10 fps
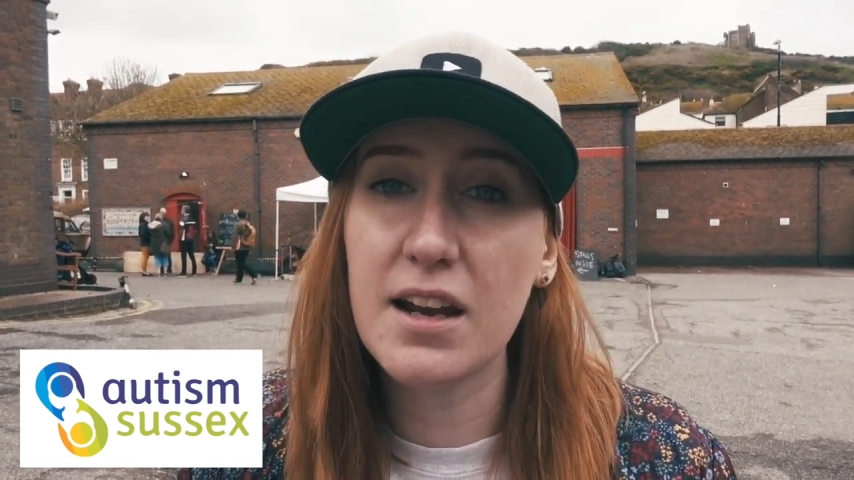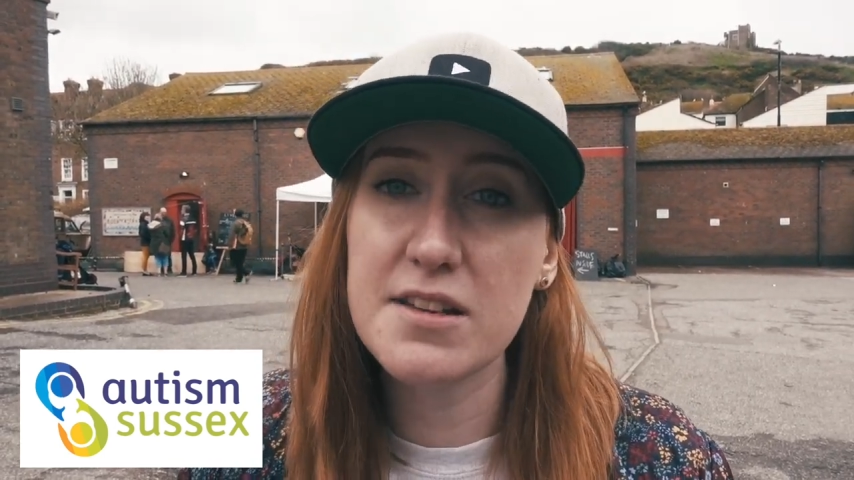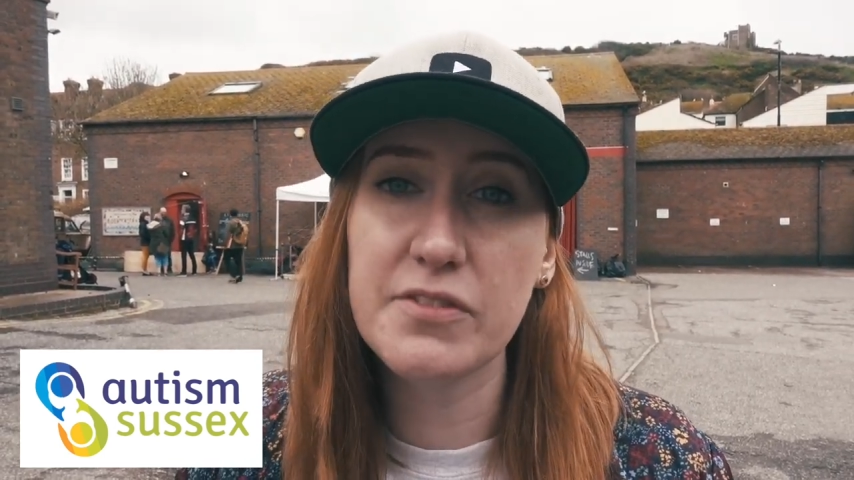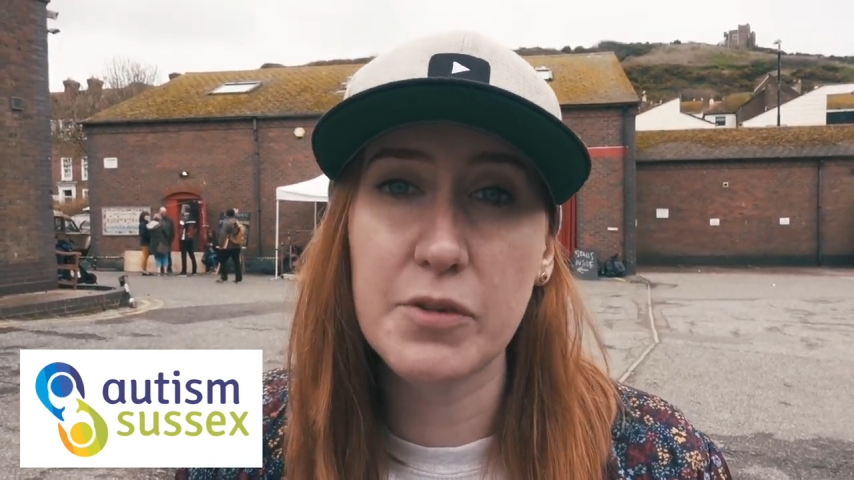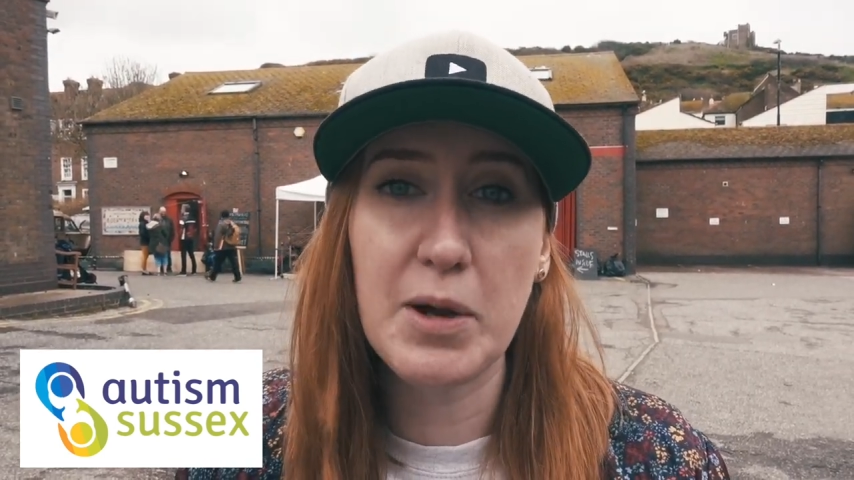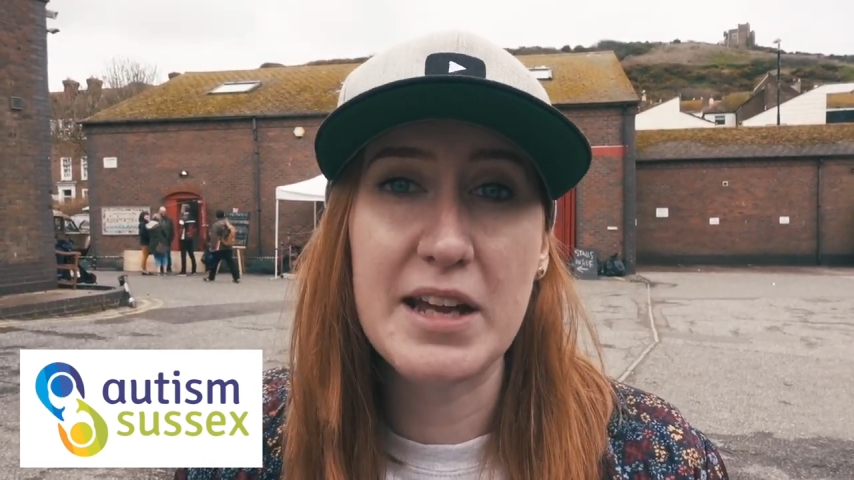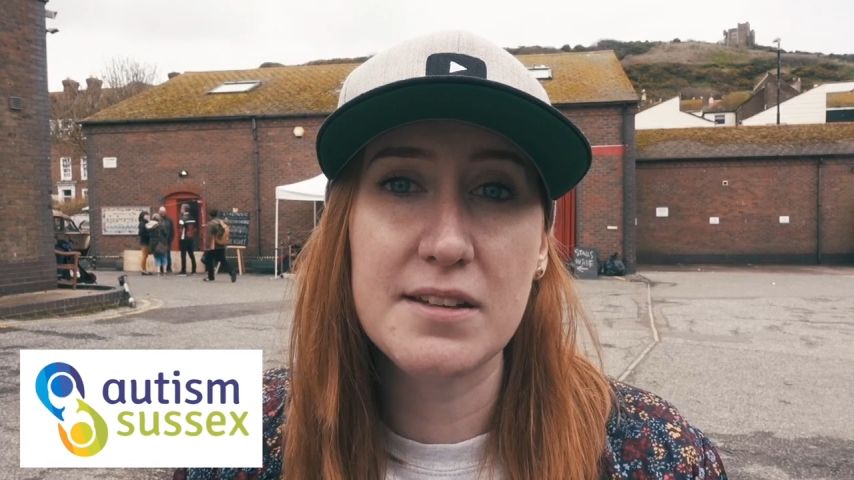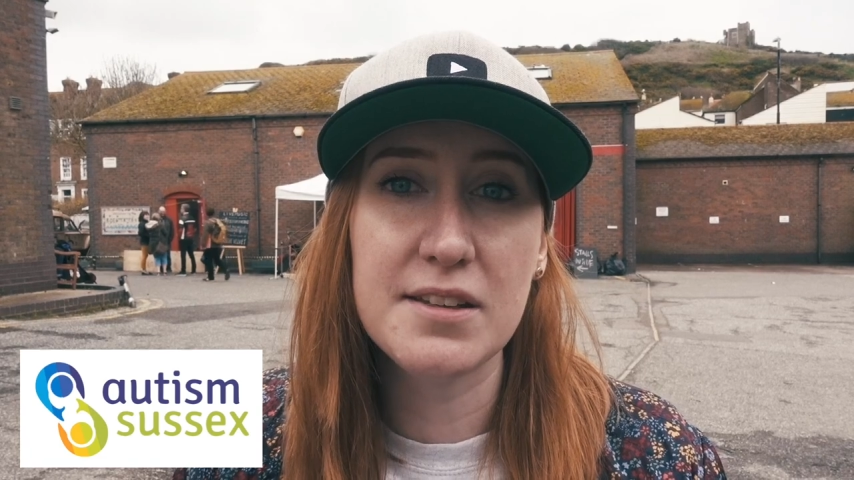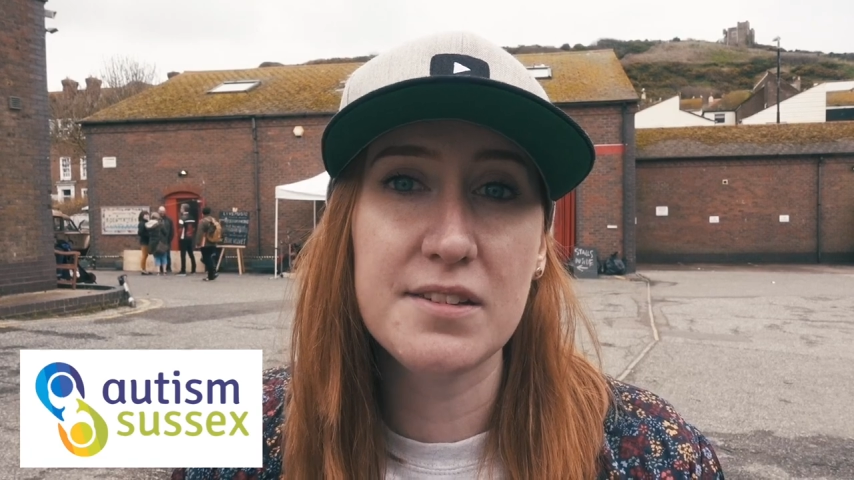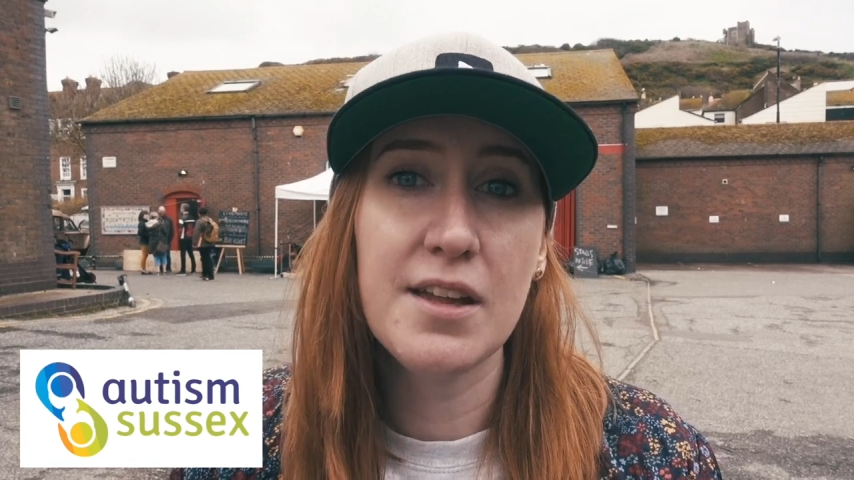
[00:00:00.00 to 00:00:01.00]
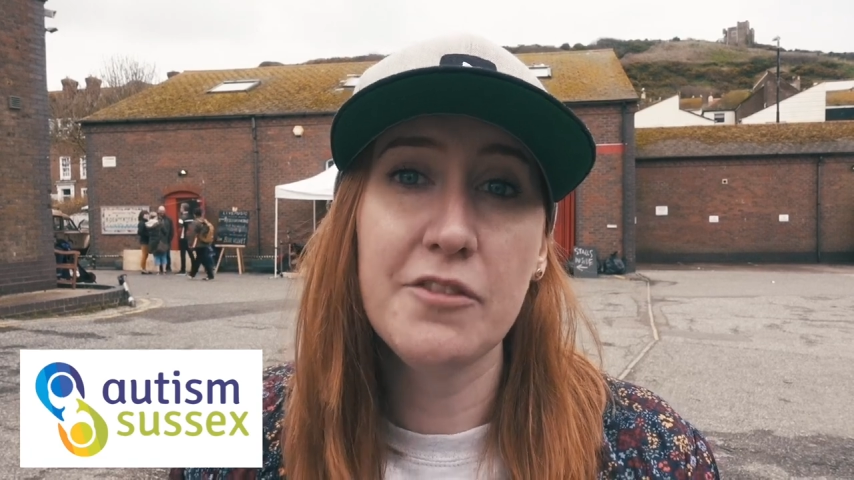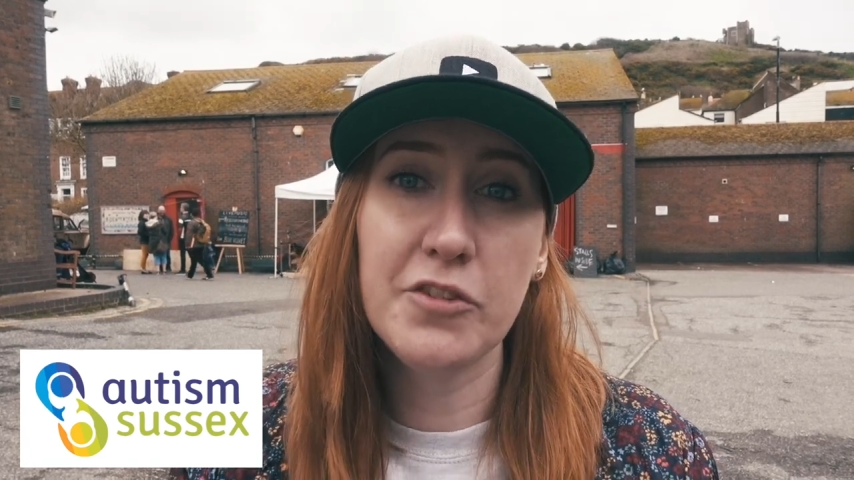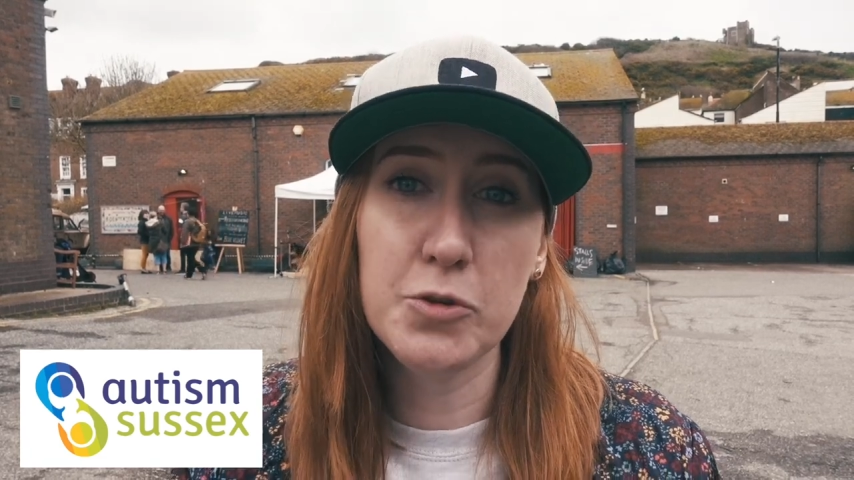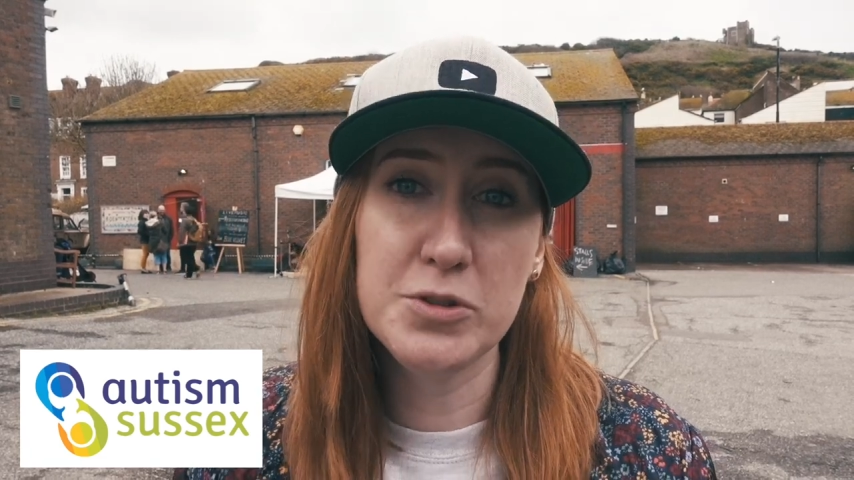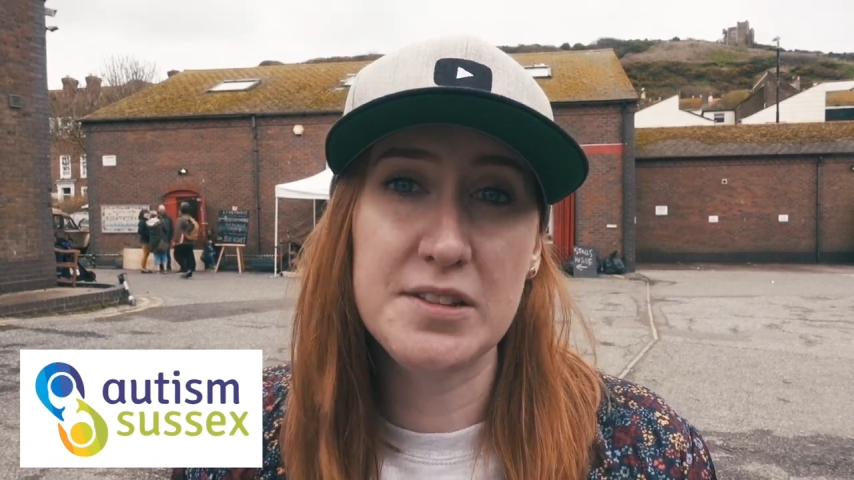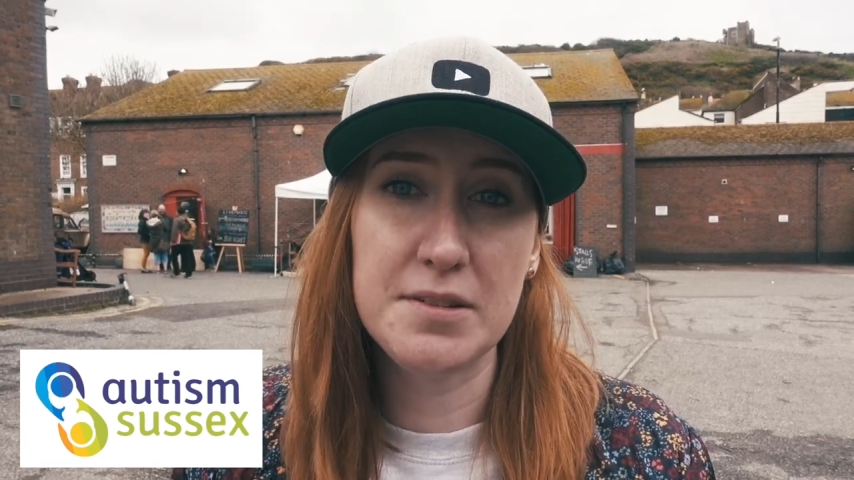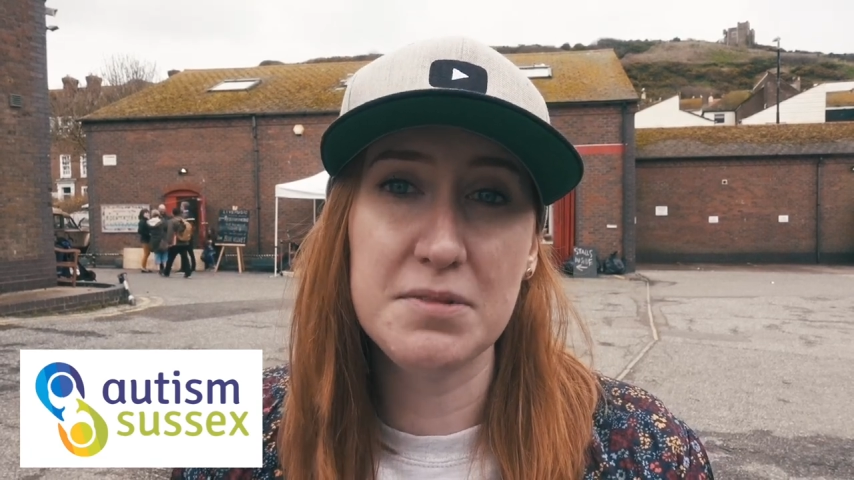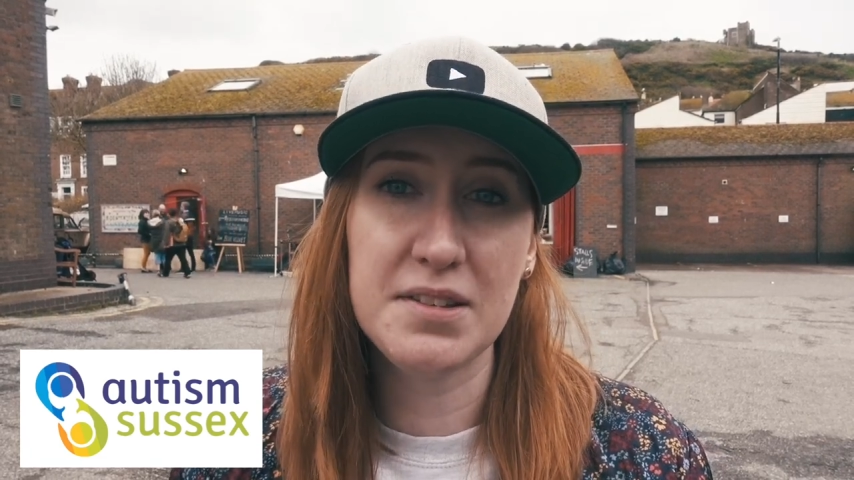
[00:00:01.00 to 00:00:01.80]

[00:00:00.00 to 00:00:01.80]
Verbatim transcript: loads of awareness for Autism